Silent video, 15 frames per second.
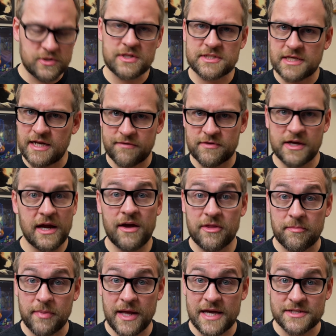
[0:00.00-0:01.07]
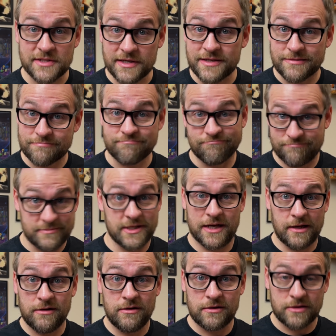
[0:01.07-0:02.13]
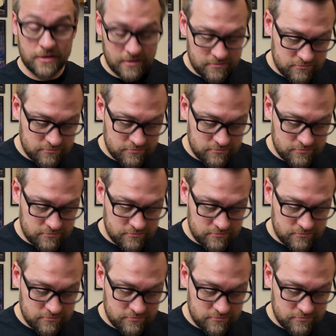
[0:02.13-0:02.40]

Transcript: So let's get everything out of the plastic and take a look.